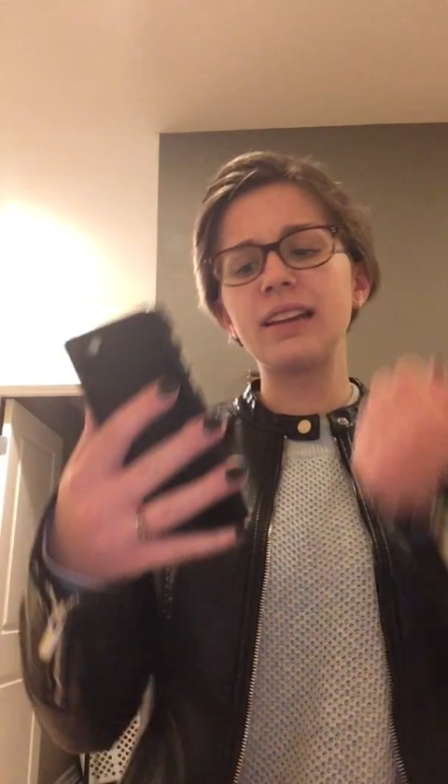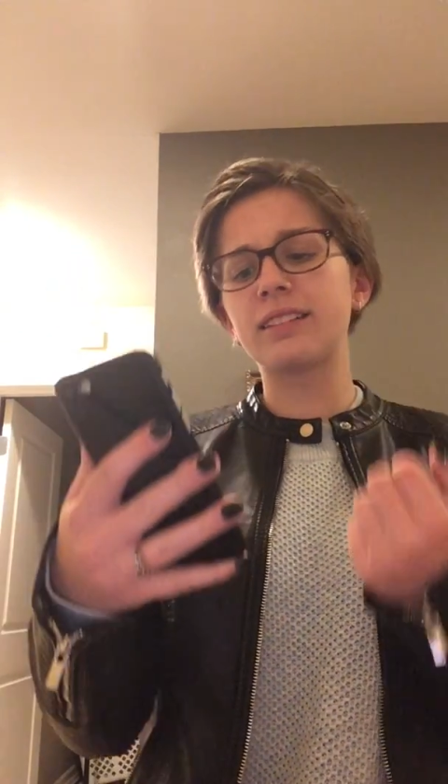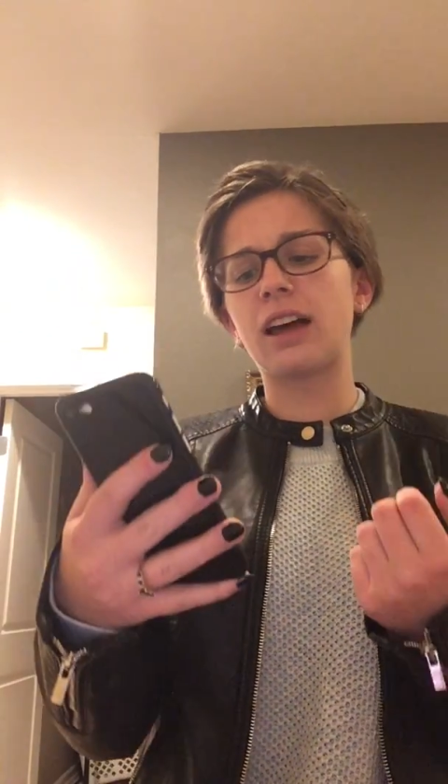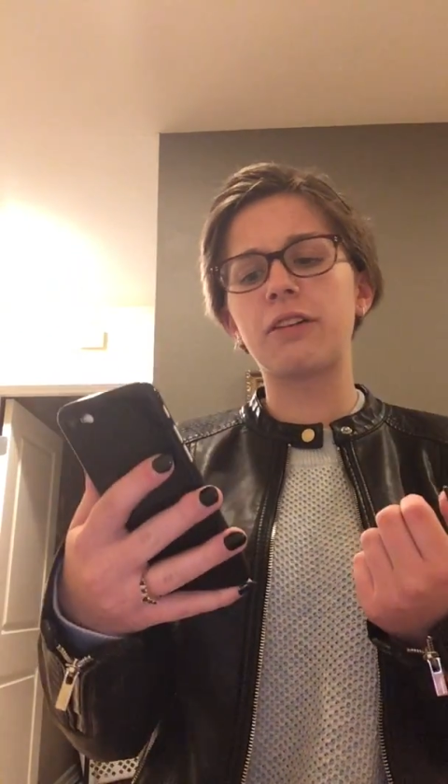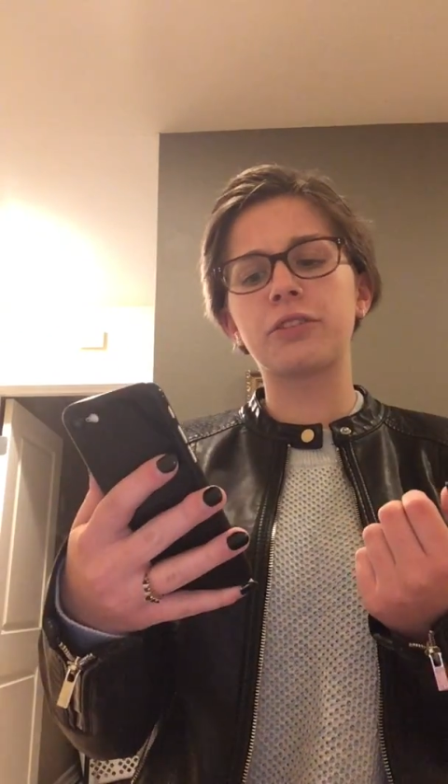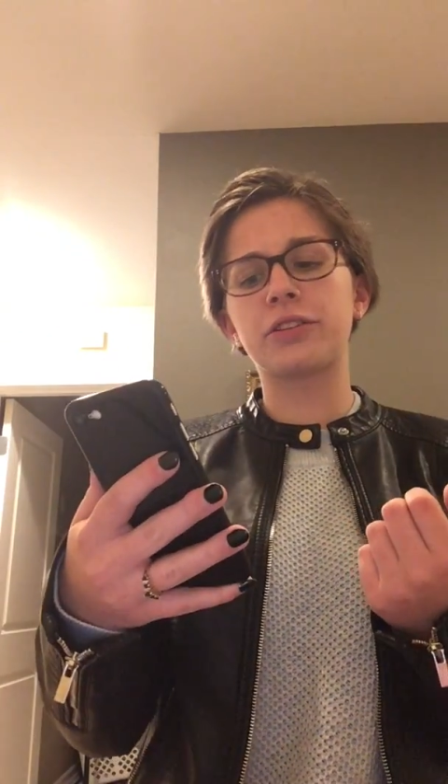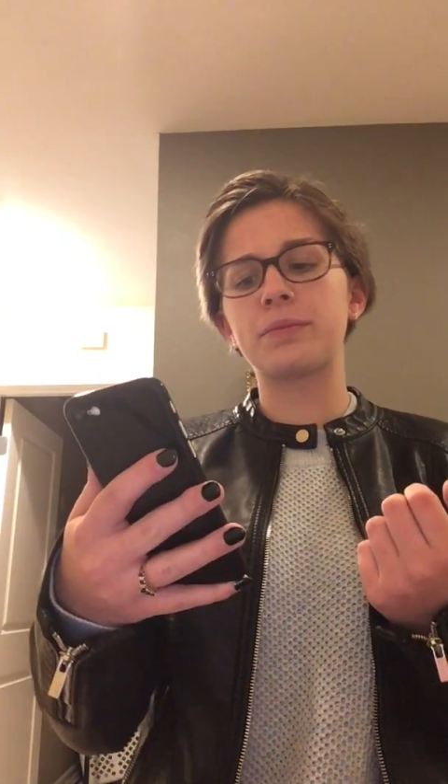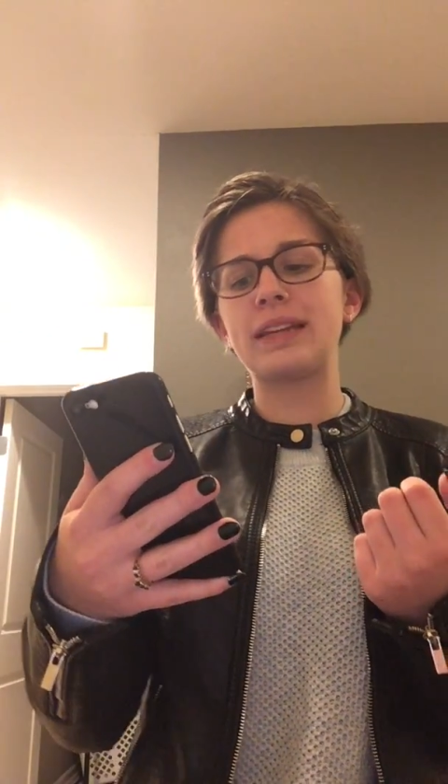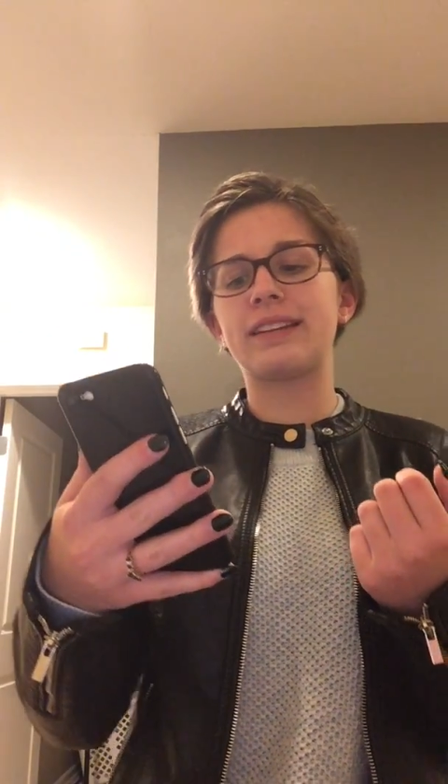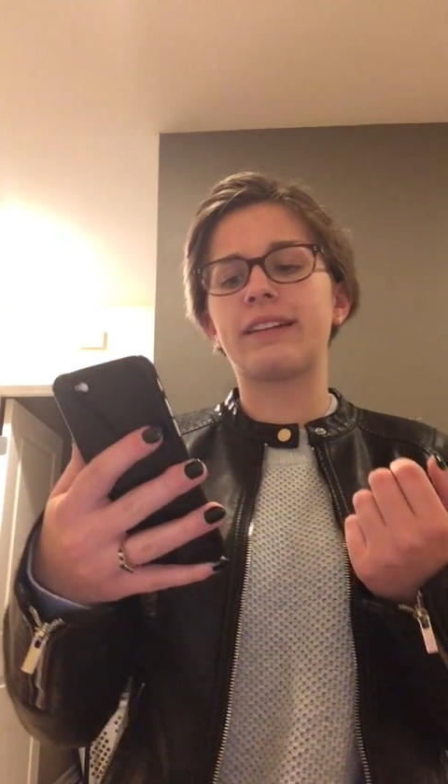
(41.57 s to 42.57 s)
Love was
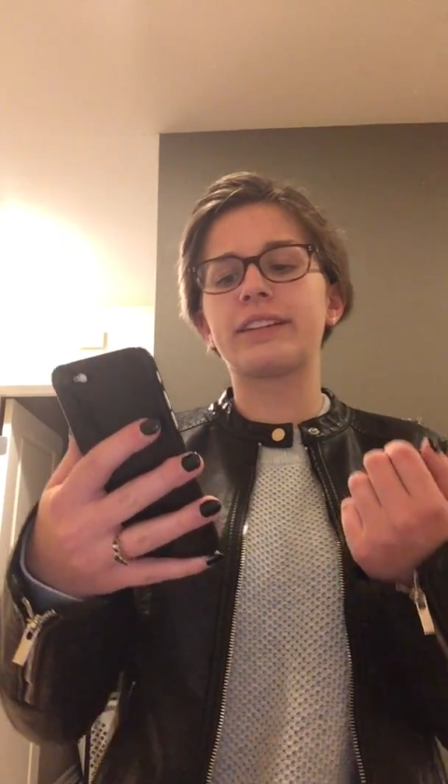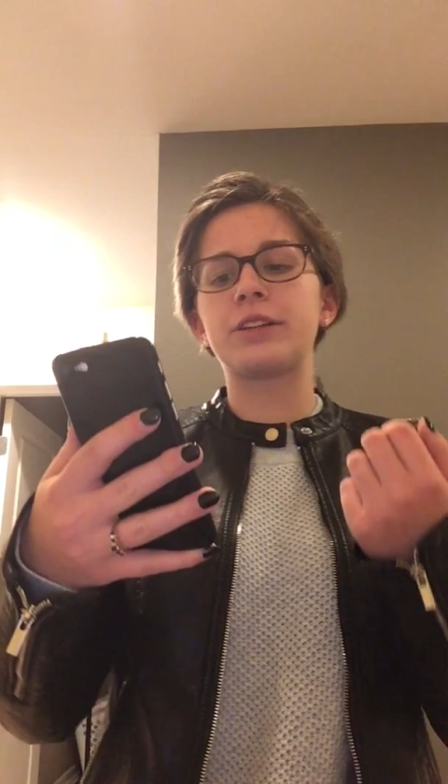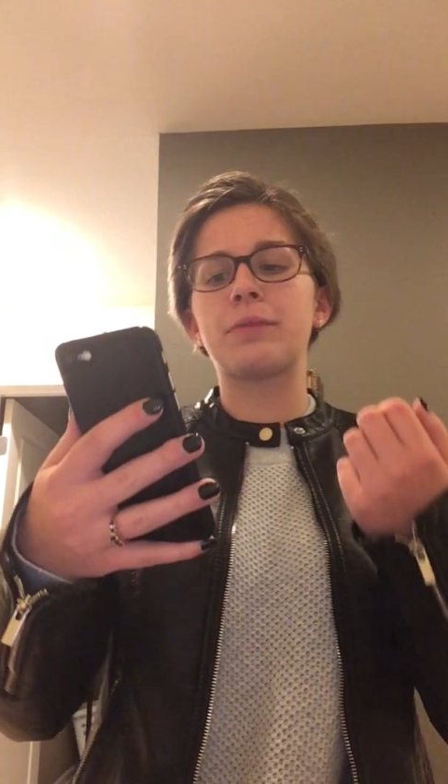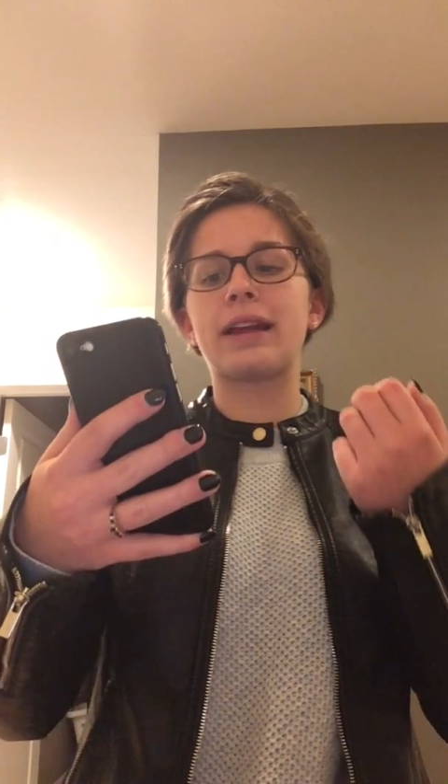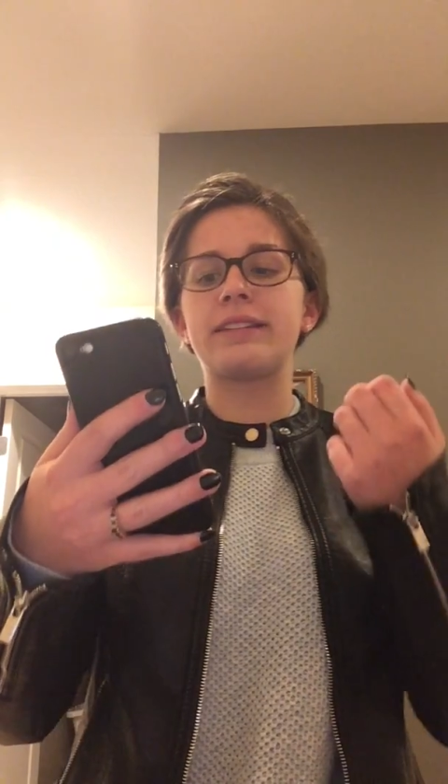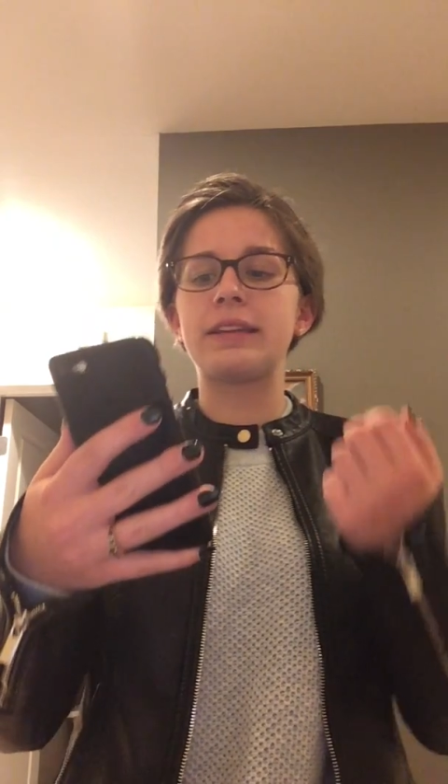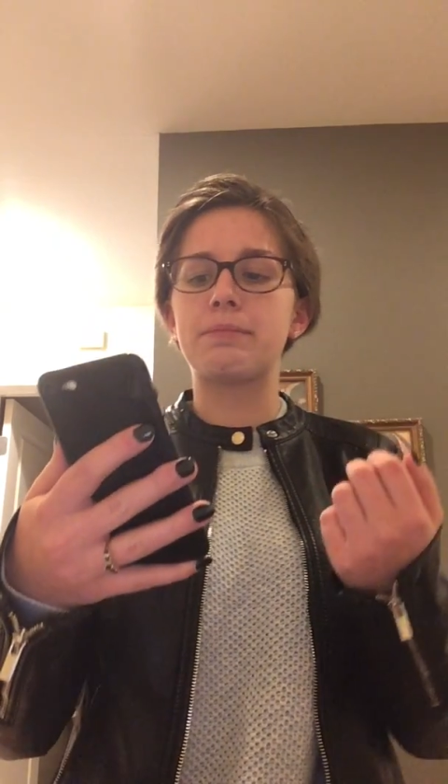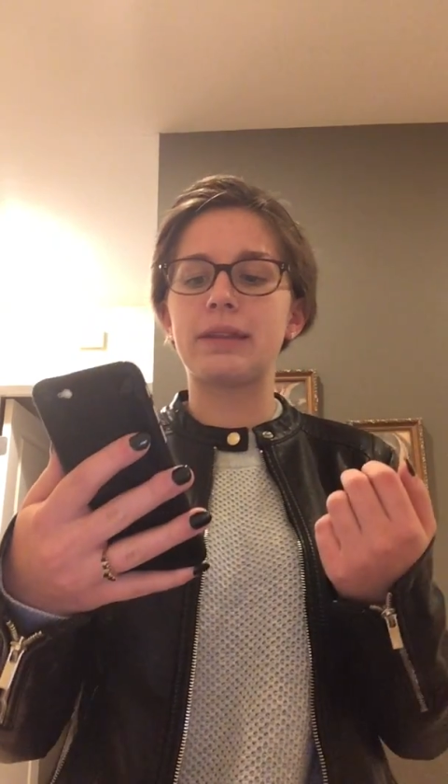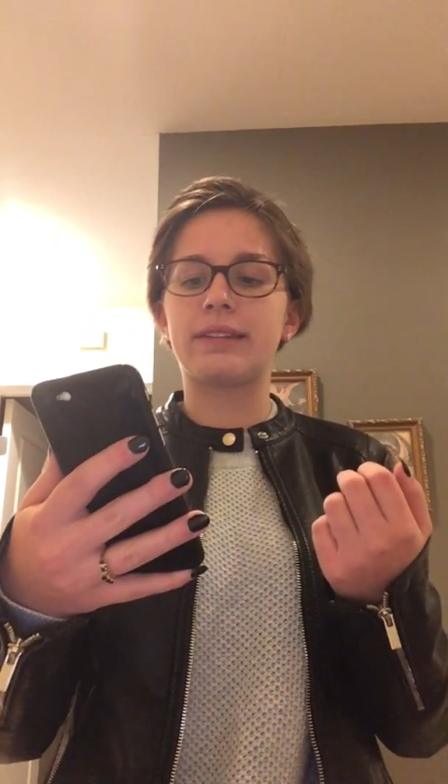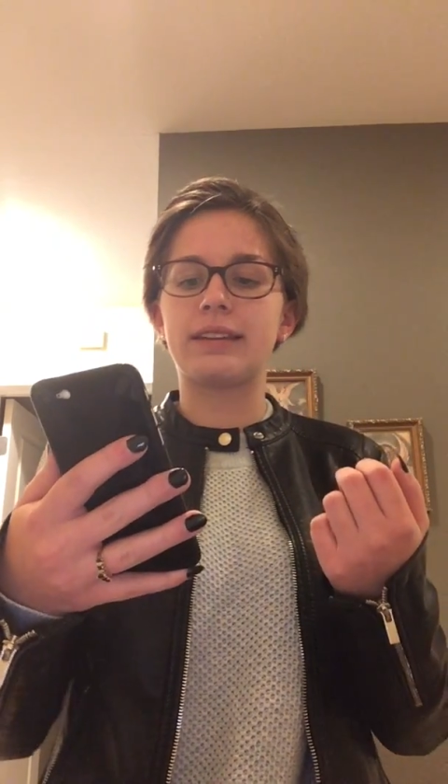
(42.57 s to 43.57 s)
me telling you my
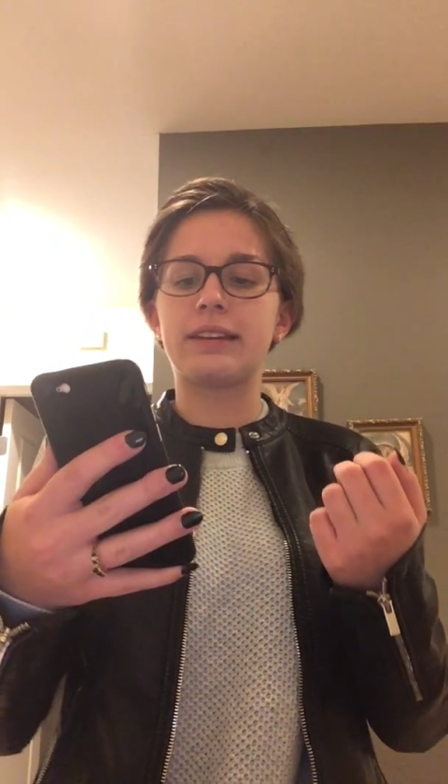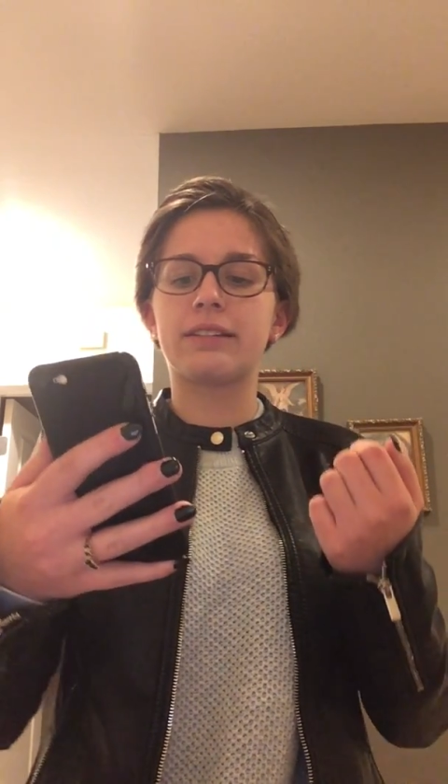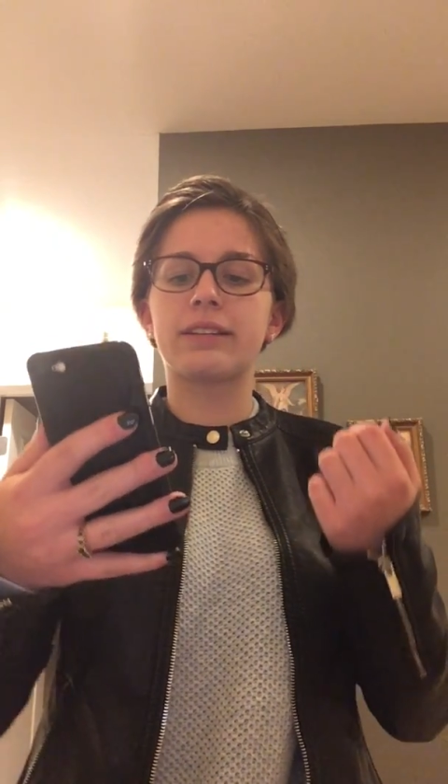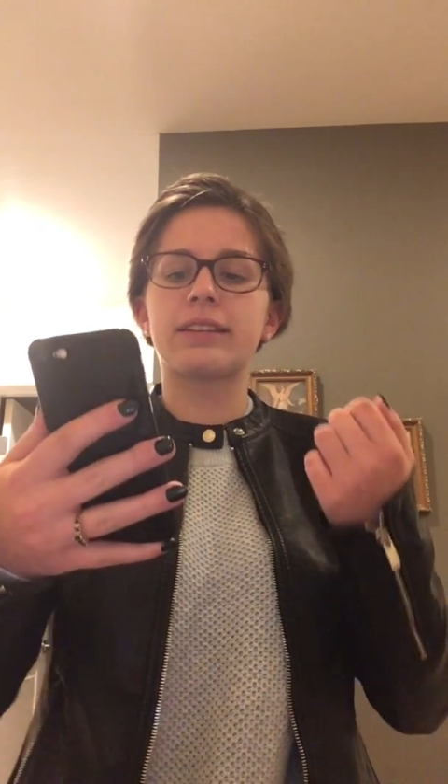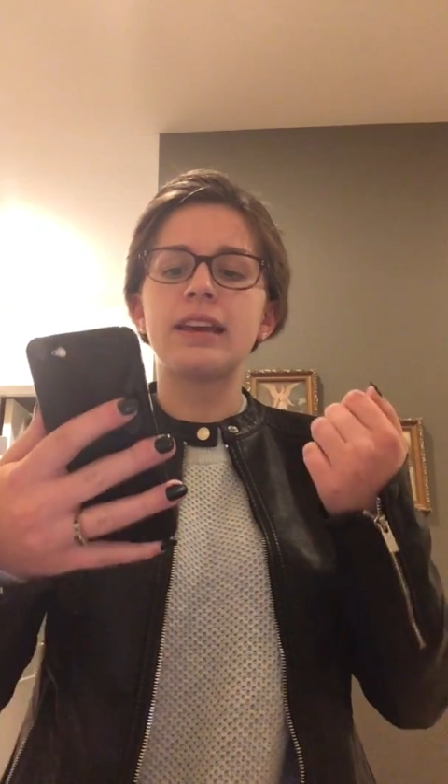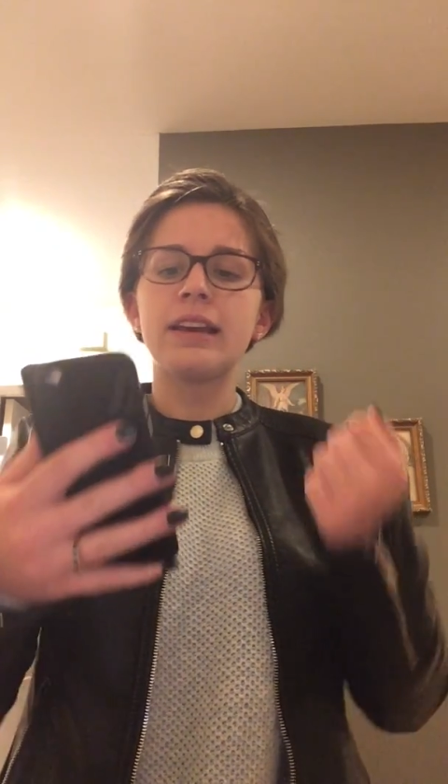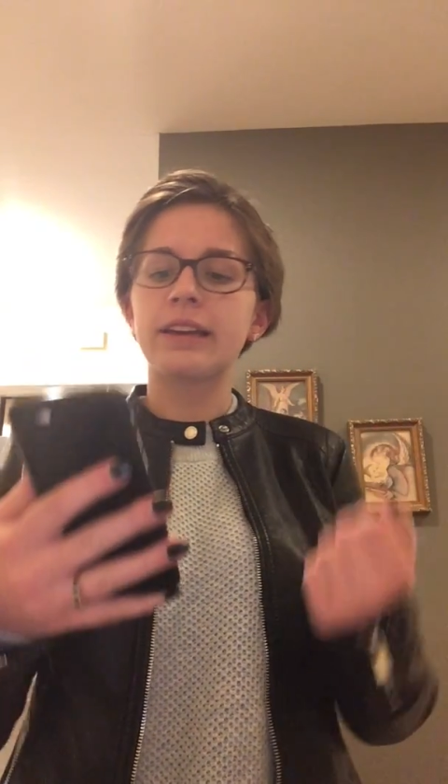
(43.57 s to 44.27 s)
deepest secrets,